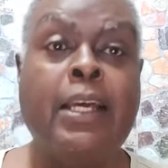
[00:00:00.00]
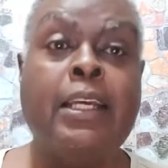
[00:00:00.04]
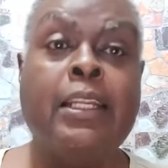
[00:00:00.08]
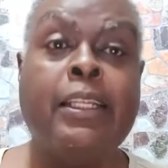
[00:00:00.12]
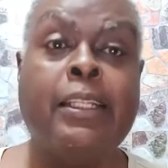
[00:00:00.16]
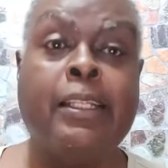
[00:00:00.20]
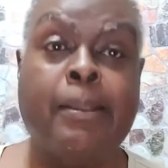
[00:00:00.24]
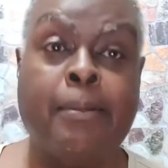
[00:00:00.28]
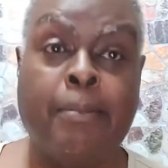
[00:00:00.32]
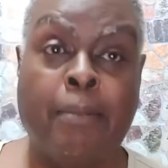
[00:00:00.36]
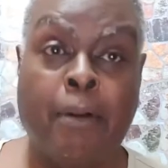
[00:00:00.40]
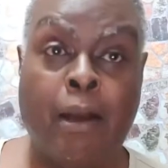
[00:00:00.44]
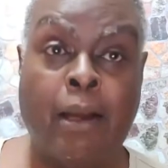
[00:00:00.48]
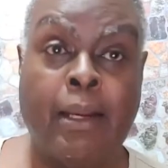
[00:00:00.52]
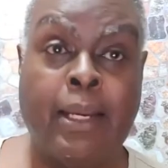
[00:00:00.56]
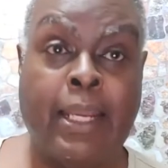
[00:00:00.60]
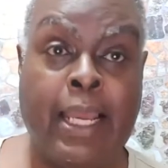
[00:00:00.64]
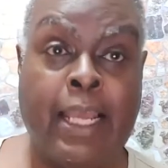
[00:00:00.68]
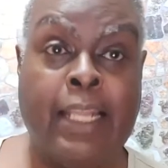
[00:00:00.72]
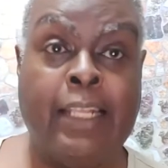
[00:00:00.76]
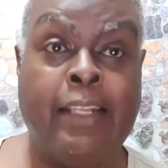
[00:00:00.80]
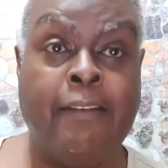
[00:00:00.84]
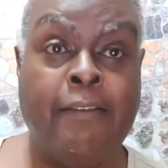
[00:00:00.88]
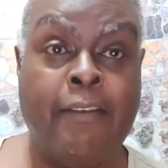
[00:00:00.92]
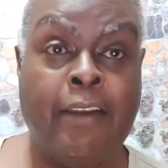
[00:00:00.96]
Smart
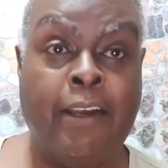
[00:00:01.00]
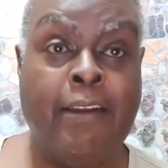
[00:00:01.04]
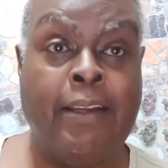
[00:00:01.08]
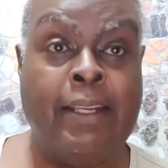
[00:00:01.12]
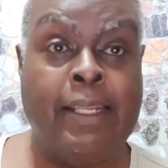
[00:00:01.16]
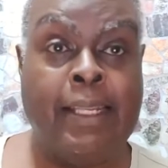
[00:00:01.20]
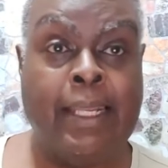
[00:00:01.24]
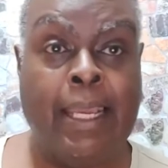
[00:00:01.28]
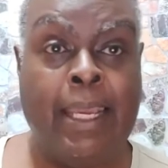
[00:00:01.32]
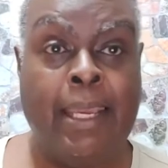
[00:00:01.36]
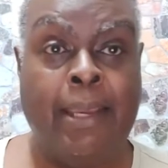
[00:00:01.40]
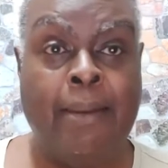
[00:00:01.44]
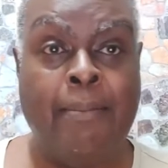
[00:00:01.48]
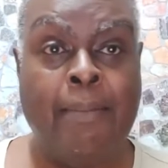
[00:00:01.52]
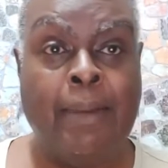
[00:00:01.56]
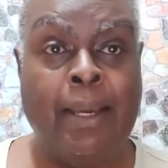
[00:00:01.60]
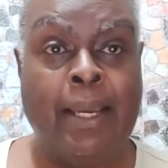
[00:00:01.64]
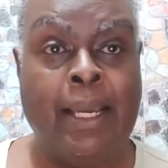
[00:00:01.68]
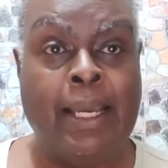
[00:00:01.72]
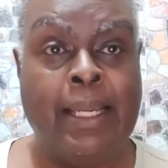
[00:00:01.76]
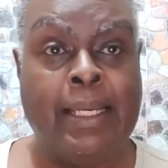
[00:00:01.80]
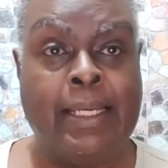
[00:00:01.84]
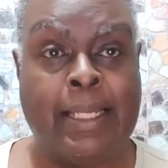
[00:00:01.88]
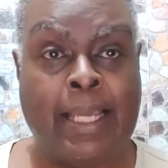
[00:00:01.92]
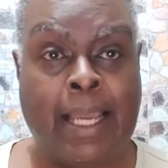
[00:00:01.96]
has the very same
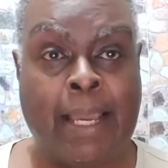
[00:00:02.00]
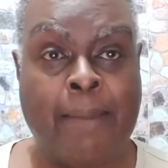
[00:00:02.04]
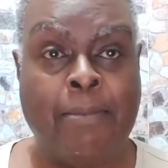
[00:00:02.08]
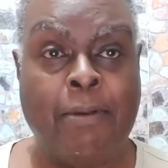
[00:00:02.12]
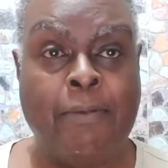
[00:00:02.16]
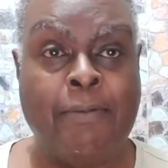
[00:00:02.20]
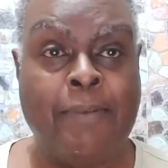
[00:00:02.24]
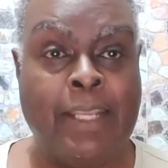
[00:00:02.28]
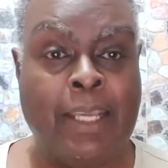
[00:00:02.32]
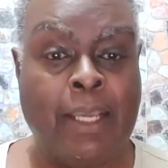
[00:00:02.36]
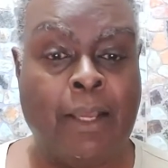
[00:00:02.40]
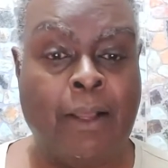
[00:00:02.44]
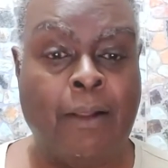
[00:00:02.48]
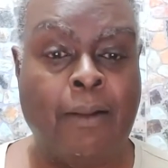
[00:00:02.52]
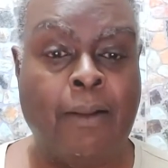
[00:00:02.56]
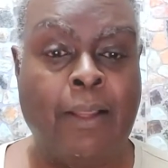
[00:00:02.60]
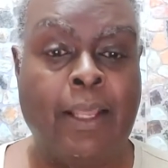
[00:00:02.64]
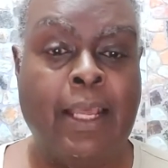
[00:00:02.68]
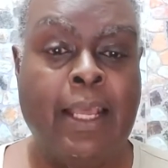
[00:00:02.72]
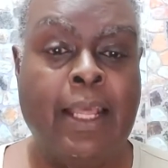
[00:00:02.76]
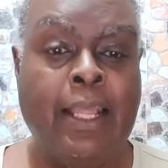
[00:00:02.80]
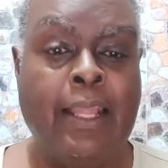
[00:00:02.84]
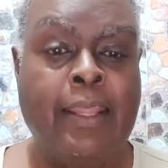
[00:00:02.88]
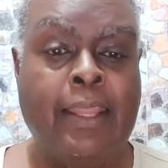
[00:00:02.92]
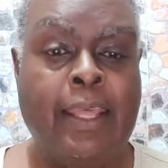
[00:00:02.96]
type of deal.
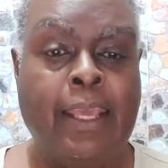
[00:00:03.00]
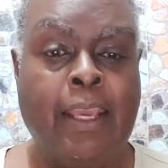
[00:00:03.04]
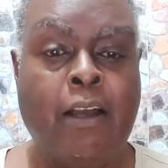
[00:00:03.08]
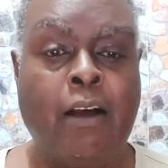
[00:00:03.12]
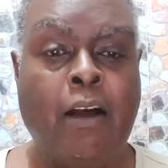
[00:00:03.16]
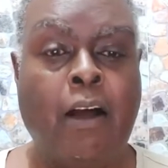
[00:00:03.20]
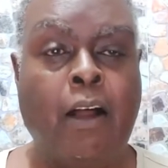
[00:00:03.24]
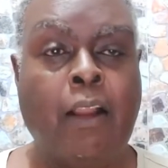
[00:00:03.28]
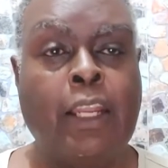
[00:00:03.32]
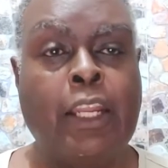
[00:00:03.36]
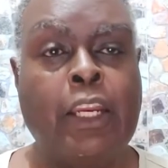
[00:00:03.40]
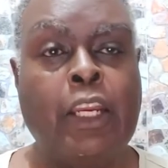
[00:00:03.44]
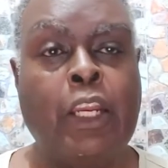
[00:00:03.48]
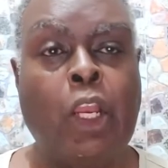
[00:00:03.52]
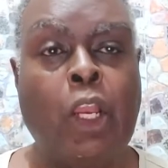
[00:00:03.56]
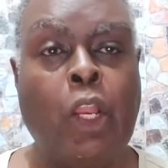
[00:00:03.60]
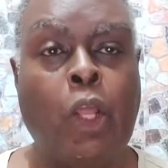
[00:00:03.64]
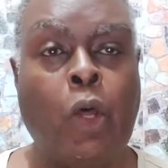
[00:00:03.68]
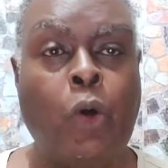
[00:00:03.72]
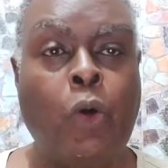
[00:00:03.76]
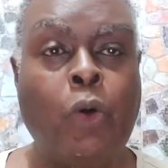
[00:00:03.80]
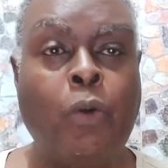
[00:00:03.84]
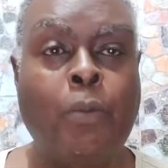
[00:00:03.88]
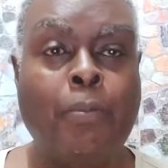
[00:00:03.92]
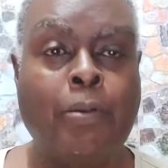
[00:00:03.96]
They call it
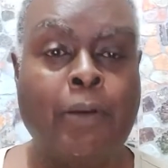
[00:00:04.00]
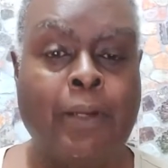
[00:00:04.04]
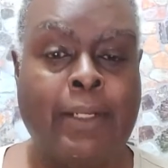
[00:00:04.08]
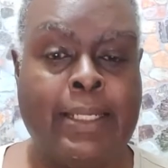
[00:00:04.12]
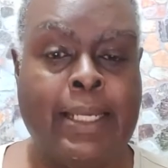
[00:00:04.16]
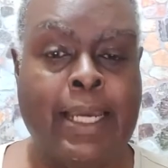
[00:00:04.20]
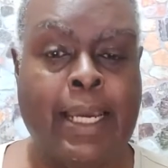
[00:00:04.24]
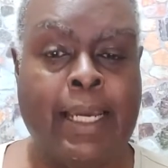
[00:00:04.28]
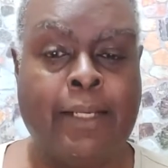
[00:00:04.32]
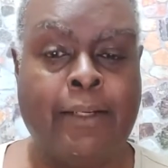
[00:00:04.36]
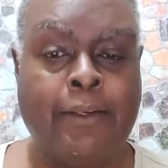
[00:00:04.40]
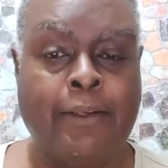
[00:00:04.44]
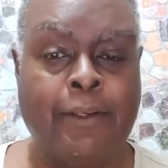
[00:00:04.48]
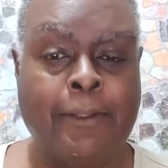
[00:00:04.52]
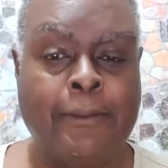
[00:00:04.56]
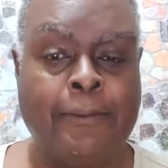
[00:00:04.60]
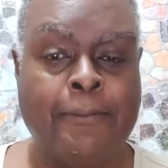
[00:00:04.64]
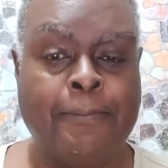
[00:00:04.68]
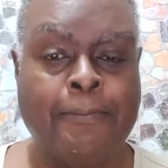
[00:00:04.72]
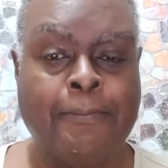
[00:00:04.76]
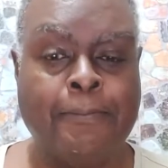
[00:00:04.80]
Load Protector.